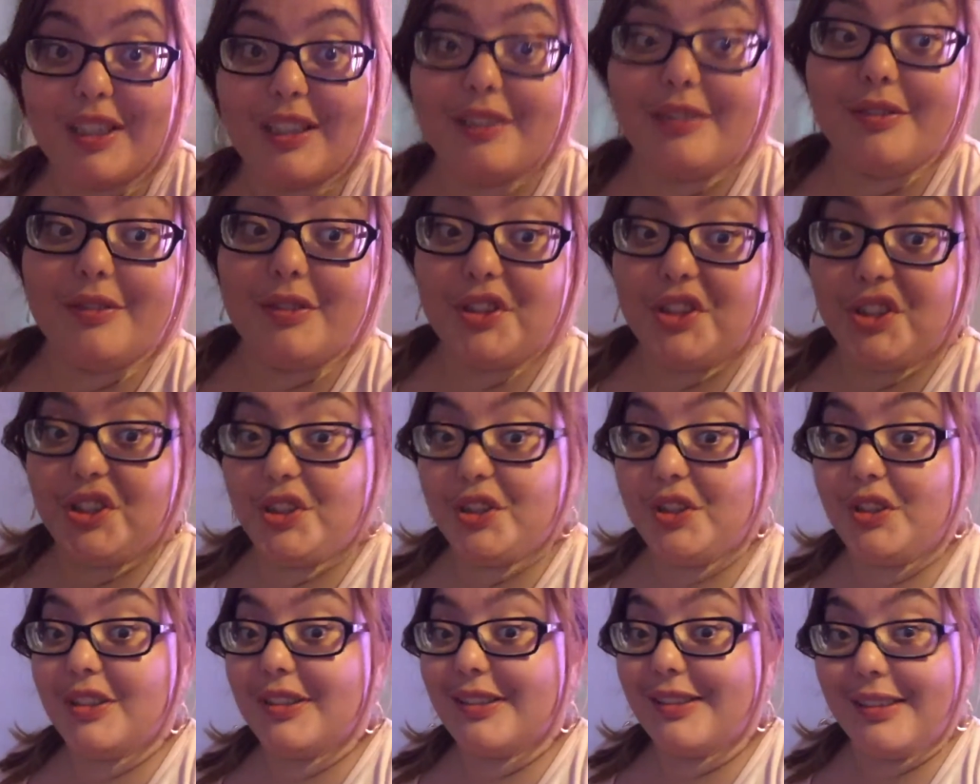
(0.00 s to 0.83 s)
And
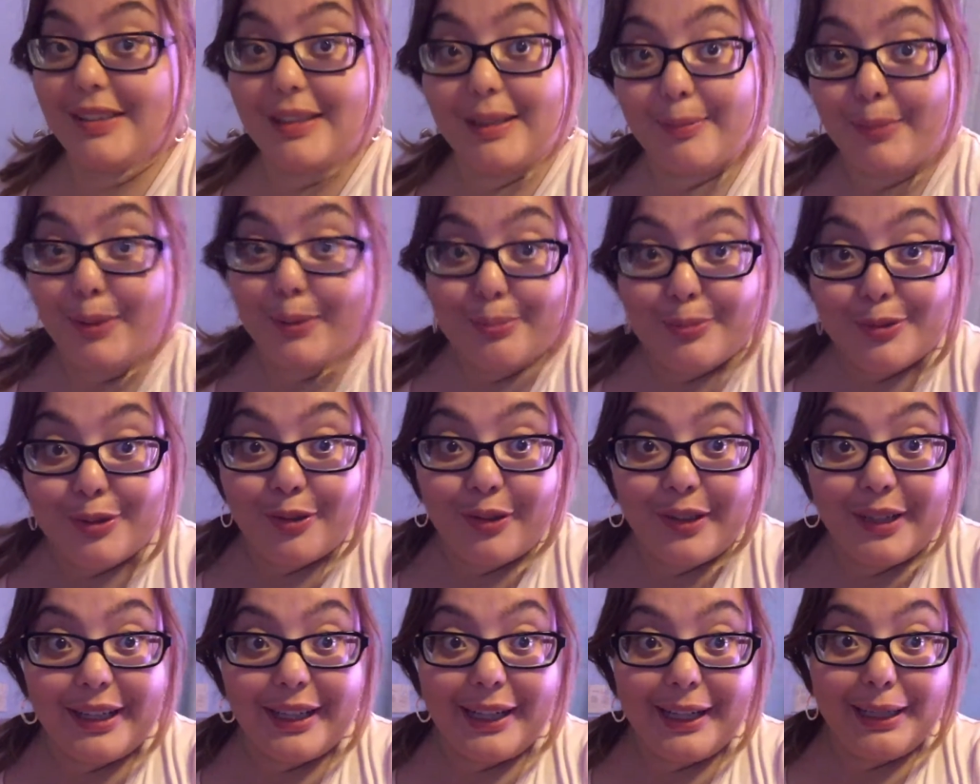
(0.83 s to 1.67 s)
she doesn't live up to
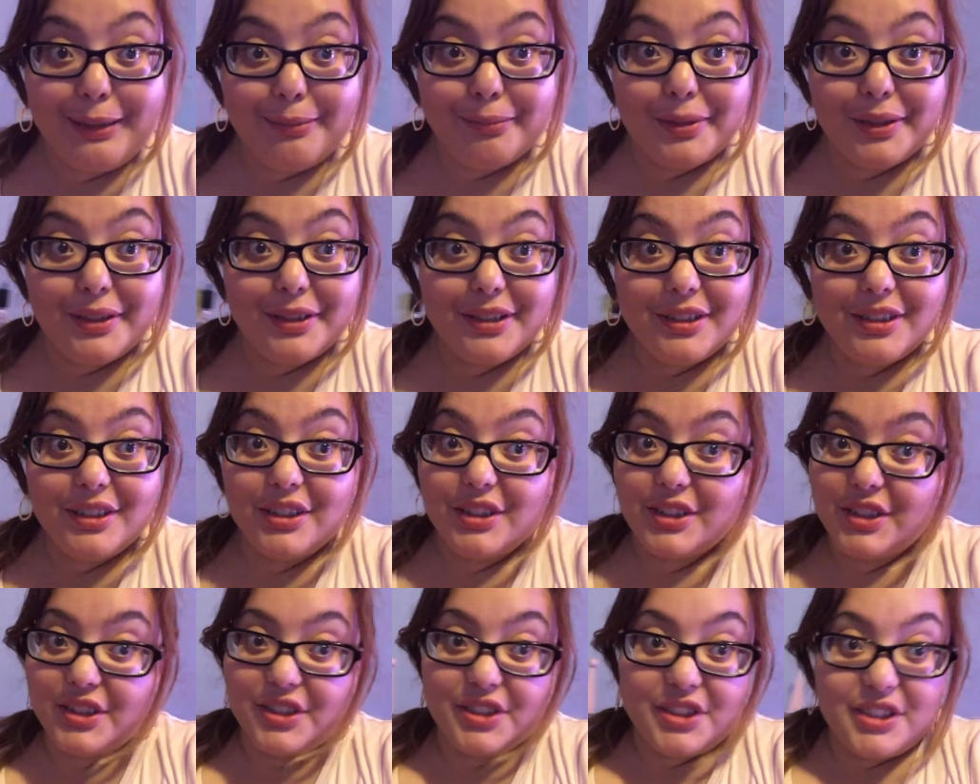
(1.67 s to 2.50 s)
her name.
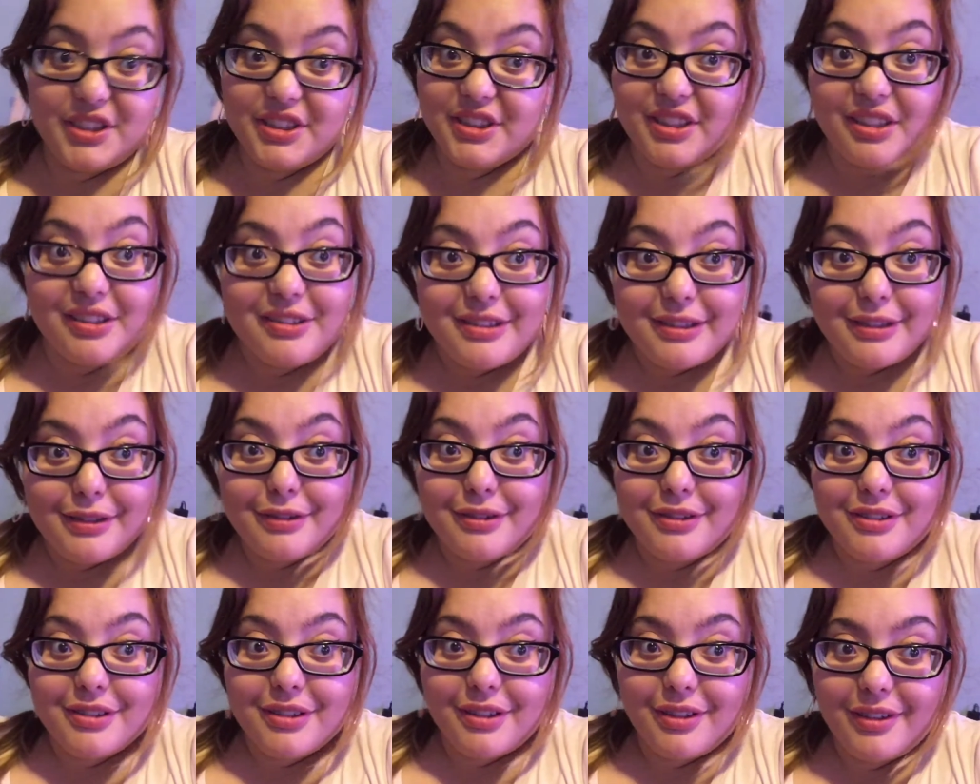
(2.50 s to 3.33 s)
She
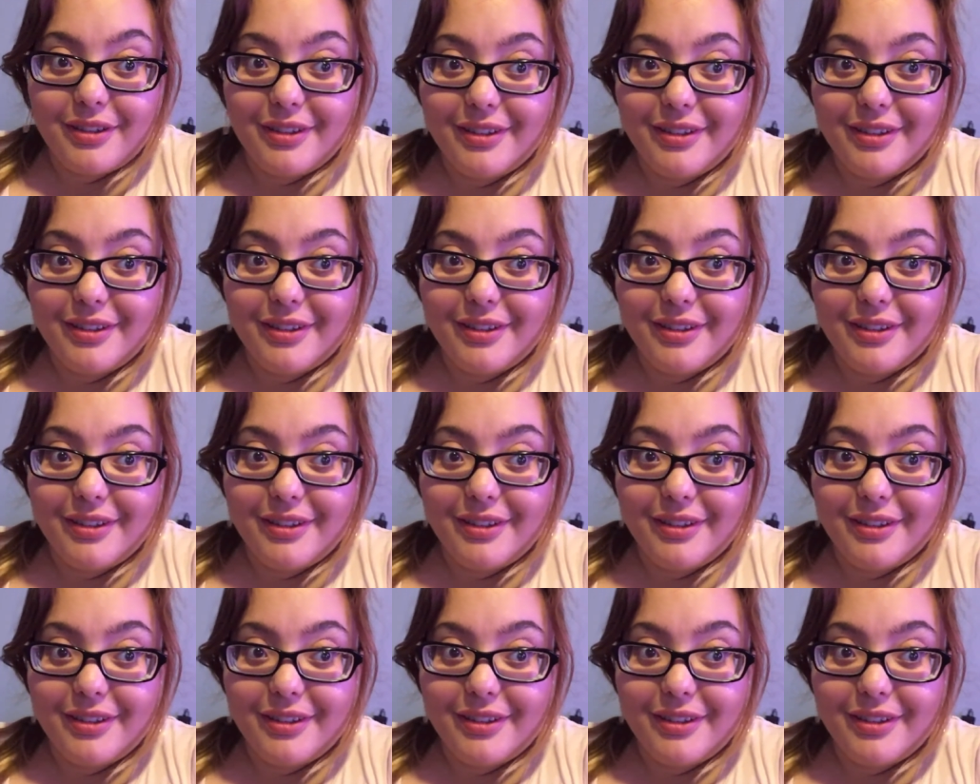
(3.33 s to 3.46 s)
doesn't.